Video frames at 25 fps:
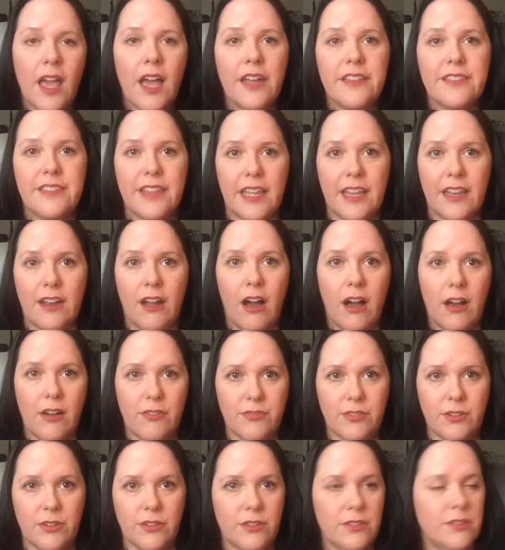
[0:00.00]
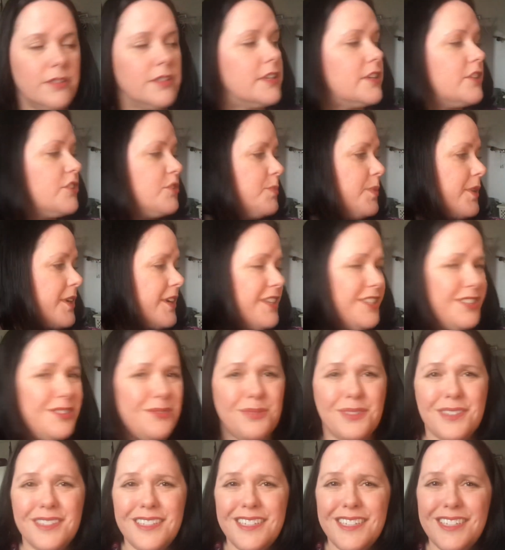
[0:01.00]
that awful experience
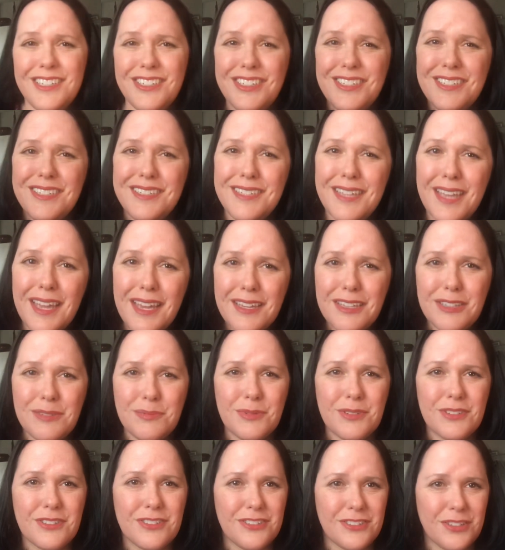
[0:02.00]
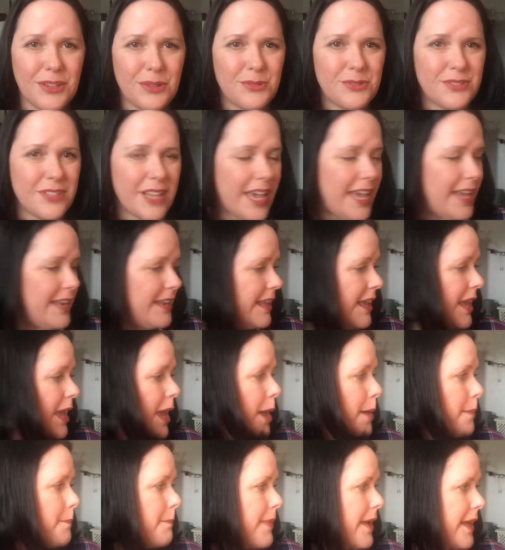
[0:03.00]
with teaching textbooks. So sad.
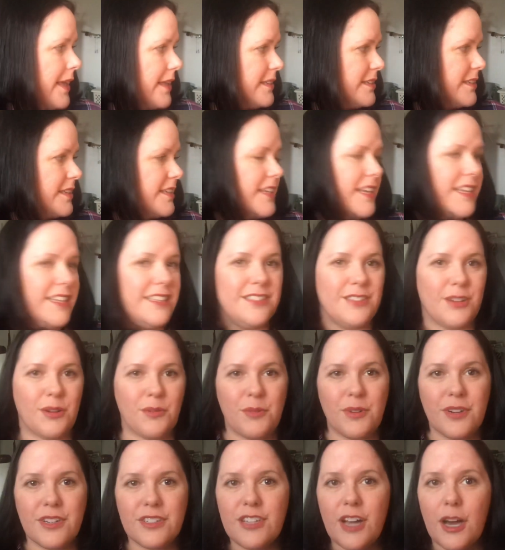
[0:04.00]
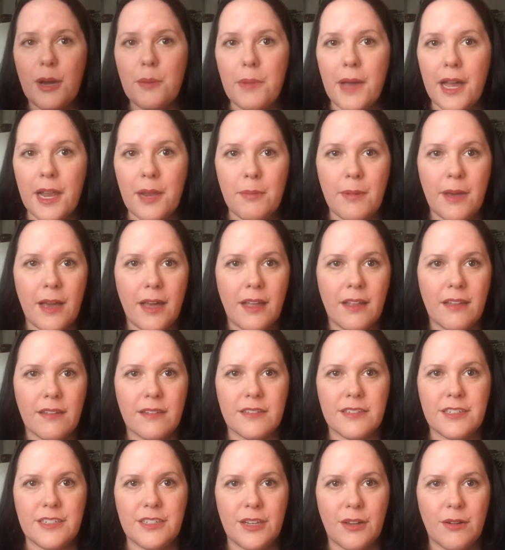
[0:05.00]
But don't want to talk bad about,
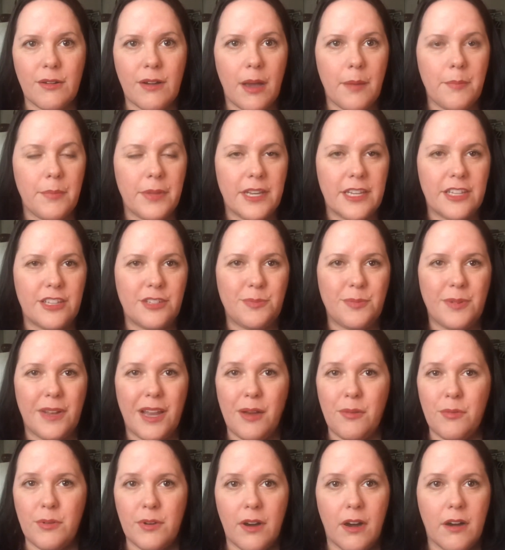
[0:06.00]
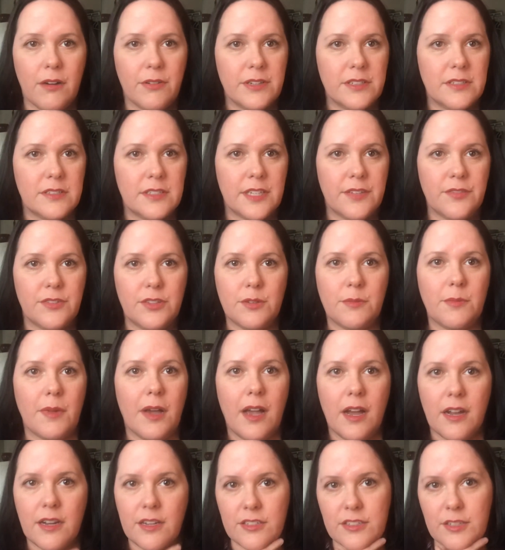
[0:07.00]
you know, companies, but I will always give you my
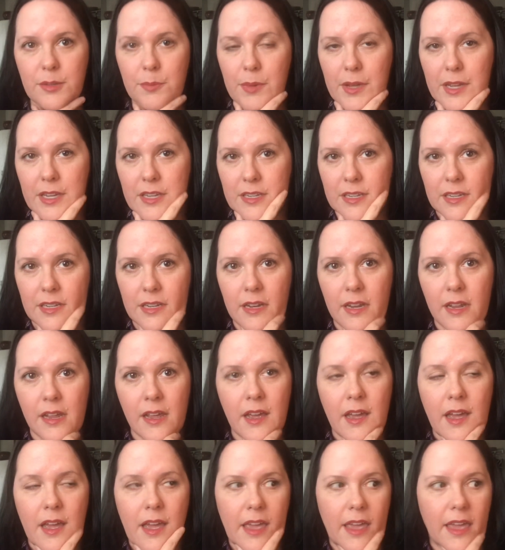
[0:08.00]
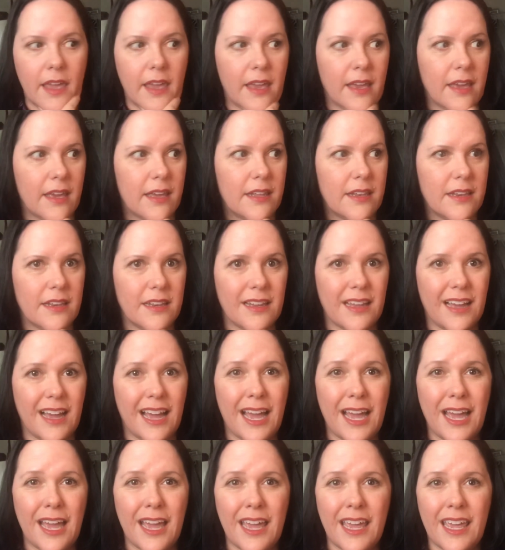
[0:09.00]
honest opinion, and
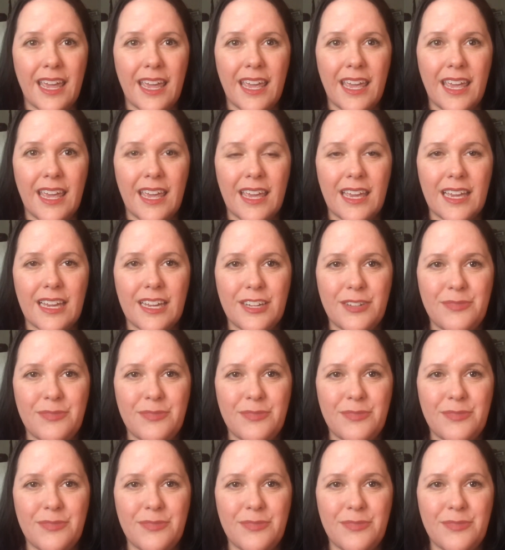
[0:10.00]
I